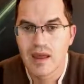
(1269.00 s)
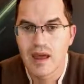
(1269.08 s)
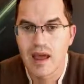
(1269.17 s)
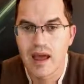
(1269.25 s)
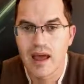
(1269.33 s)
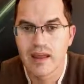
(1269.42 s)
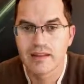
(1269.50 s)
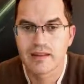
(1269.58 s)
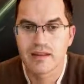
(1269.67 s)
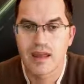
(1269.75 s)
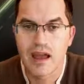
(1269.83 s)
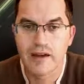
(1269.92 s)
And
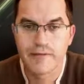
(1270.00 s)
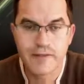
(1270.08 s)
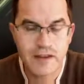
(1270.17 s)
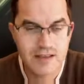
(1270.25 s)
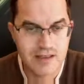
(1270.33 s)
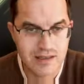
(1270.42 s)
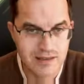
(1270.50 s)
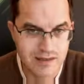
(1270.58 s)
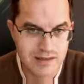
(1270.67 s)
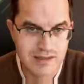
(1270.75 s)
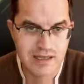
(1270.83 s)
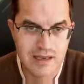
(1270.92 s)
affixing this
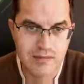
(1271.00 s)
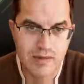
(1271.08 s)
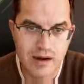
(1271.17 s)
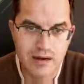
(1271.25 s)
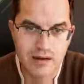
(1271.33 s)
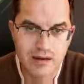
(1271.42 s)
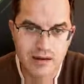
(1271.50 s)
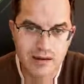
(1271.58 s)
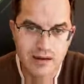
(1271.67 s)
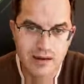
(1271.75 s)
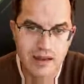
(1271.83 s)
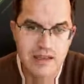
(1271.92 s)
CE mark
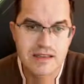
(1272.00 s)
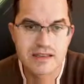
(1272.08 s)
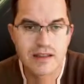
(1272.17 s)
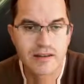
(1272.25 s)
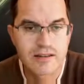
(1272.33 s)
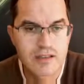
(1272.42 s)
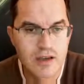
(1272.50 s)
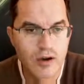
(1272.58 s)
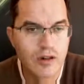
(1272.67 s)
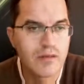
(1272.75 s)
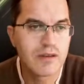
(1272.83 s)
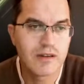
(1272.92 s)
is the sole
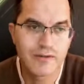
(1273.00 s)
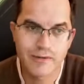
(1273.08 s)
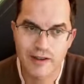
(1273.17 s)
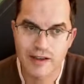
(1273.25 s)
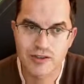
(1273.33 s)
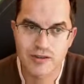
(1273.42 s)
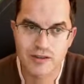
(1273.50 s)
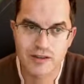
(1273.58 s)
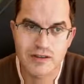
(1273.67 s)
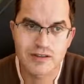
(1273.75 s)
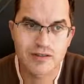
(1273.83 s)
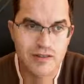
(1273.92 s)

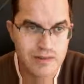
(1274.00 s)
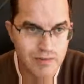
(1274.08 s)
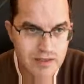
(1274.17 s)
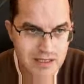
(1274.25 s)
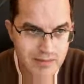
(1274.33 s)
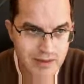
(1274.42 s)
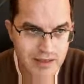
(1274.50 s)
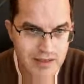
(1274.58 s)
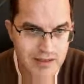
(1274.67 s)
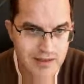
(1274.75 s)
manufacturer's responsibility.